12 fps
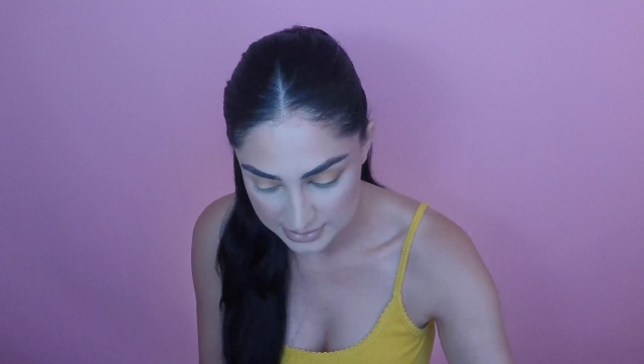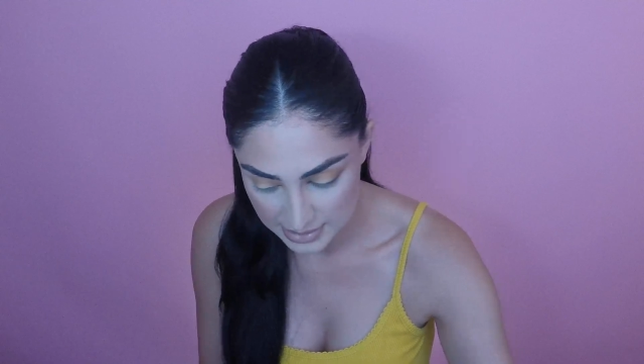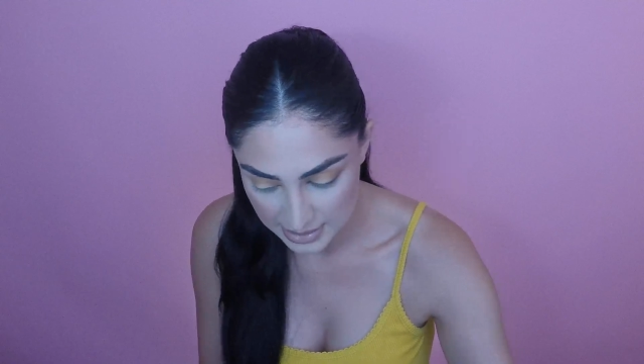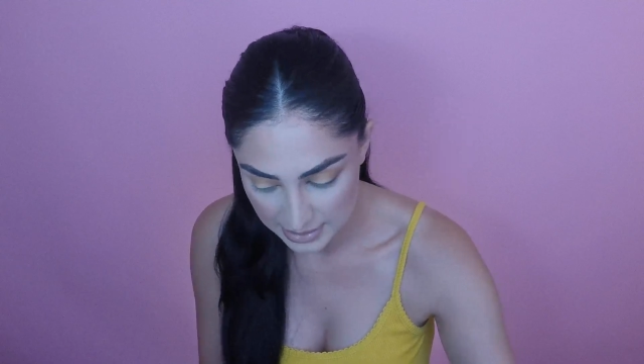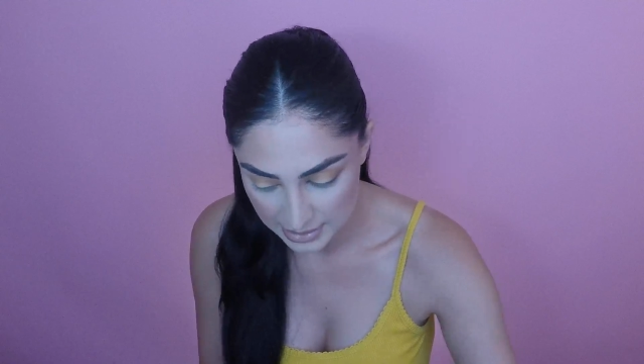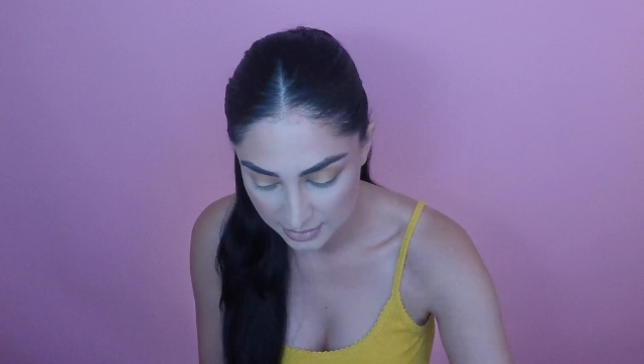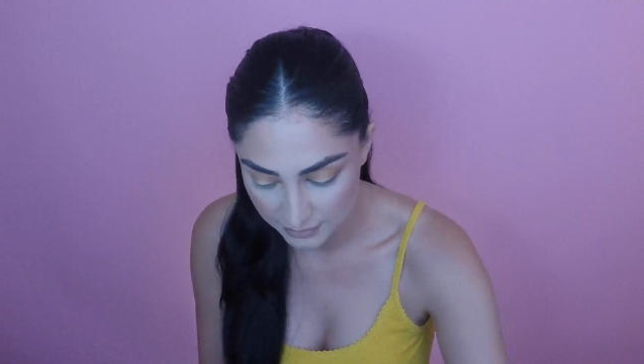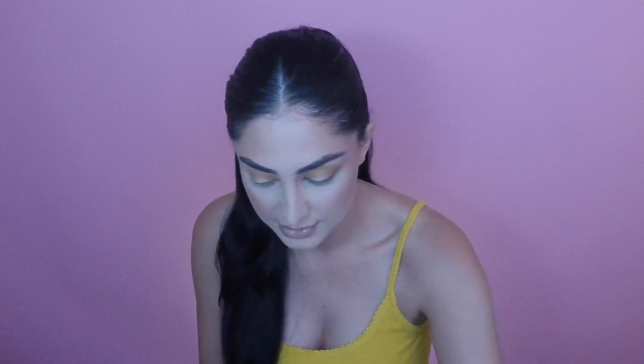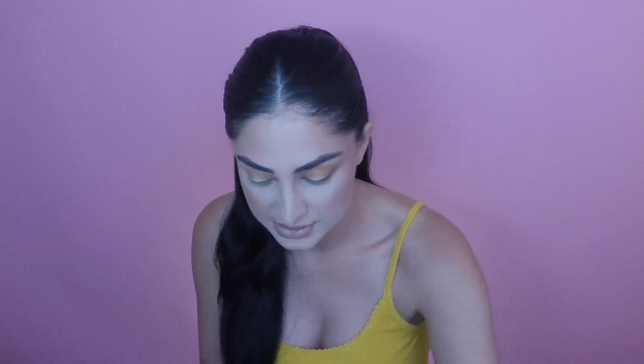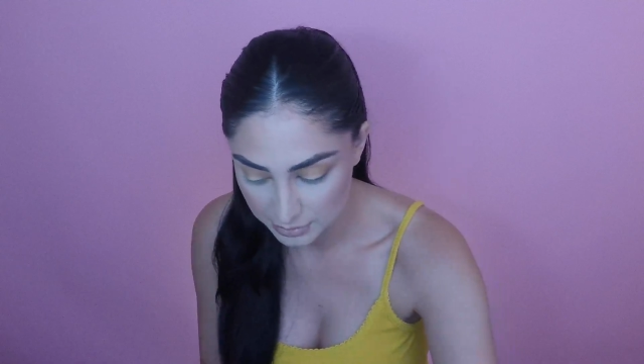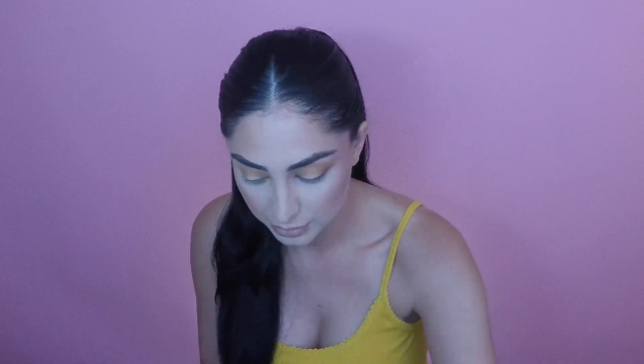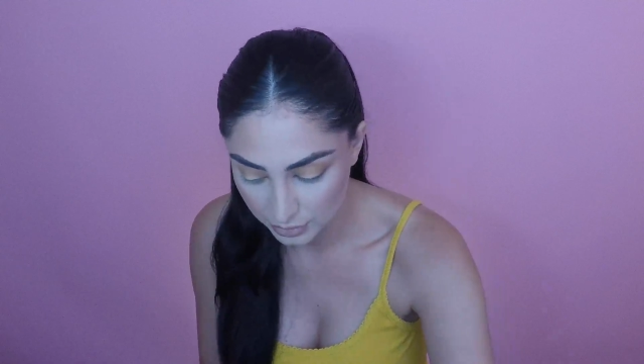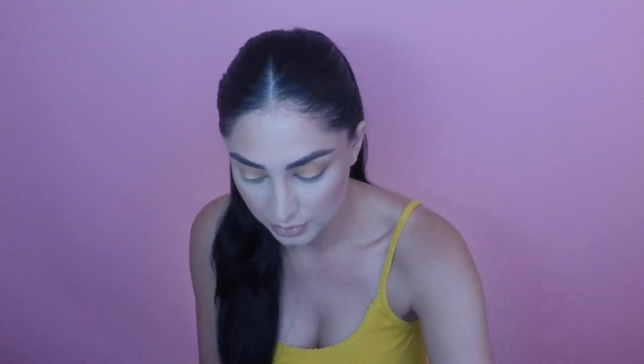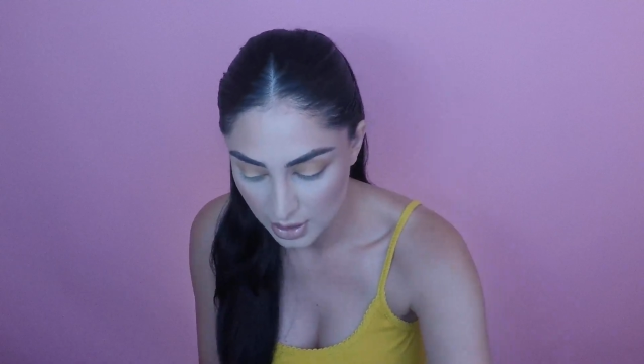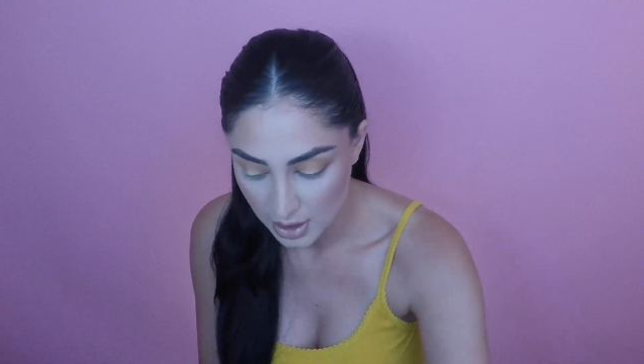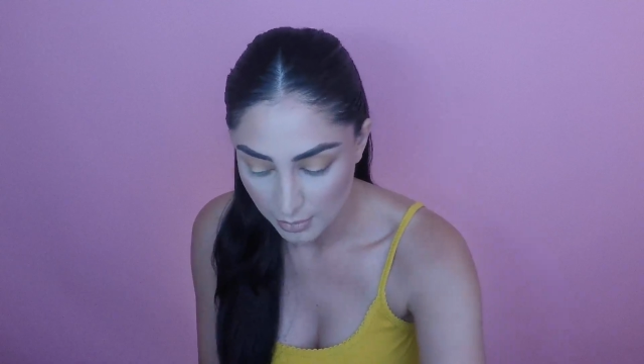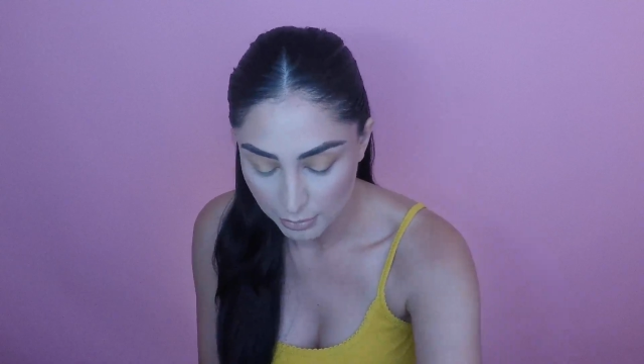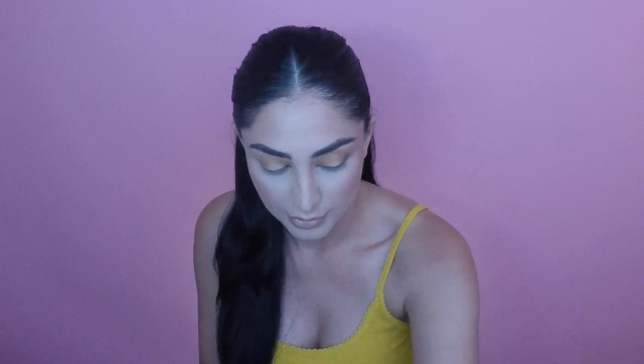a invisible
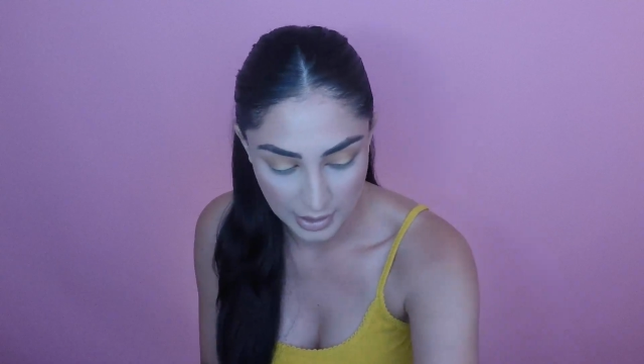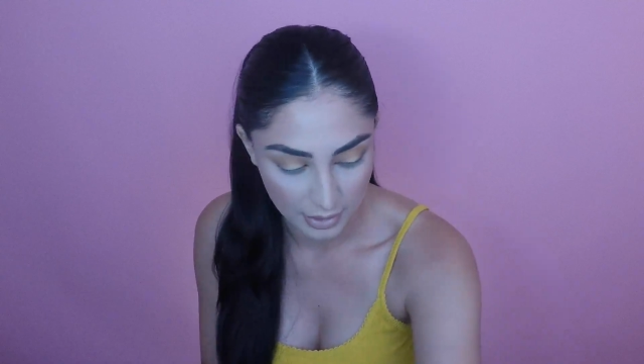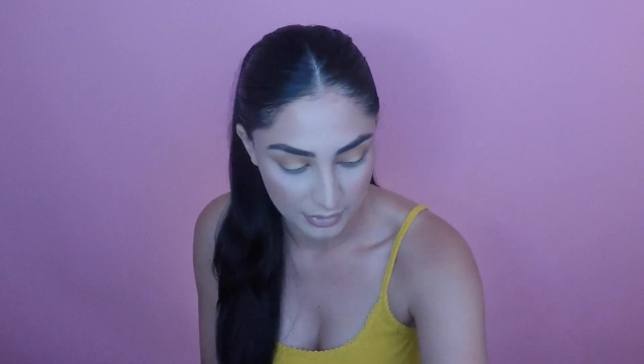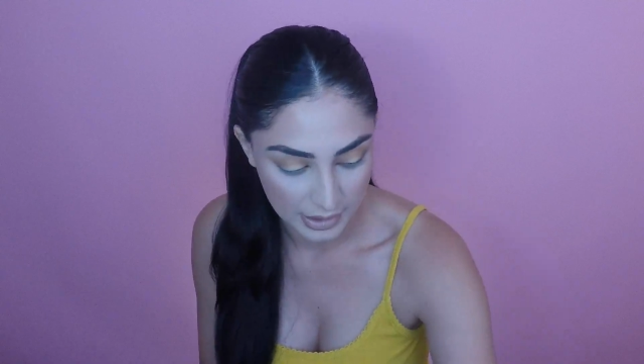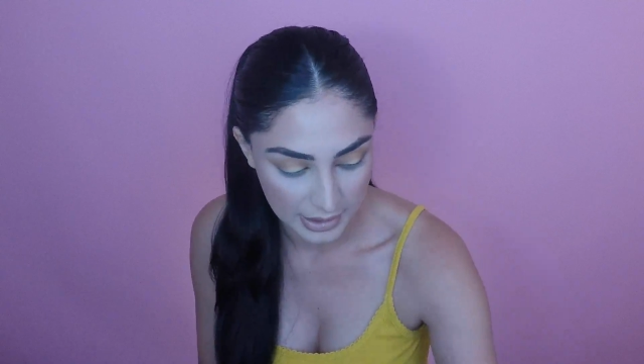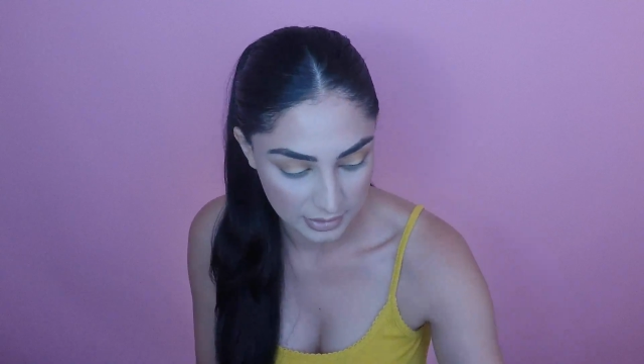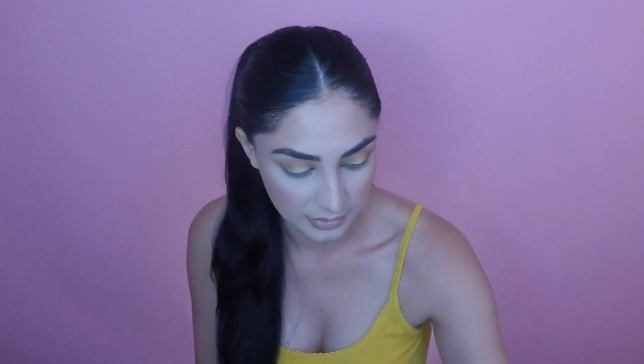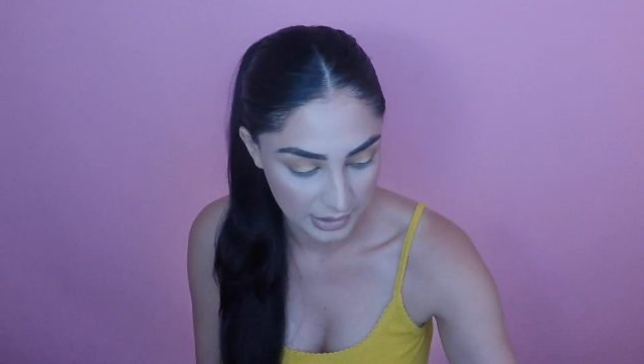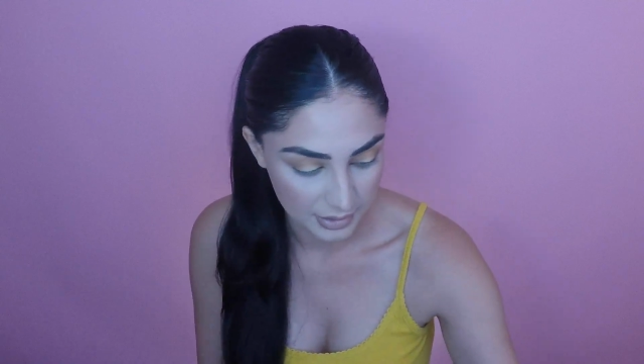brown eyeliner.